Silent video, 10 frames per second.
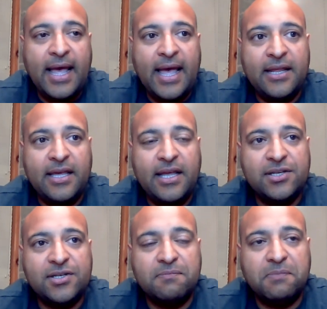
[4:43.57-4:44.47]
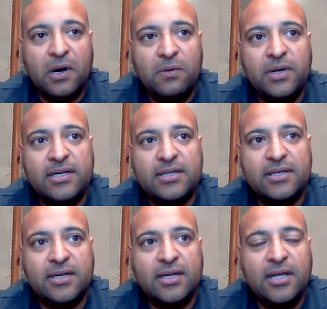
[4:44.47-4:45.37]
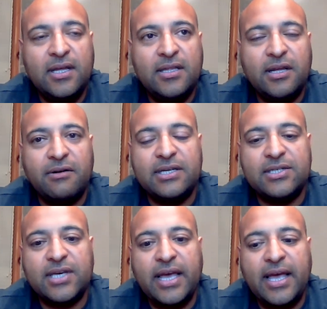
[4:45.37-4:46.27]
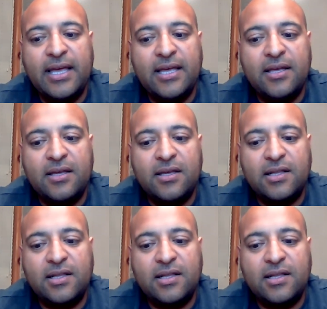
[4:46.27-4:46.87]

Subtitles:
and each component, there is a,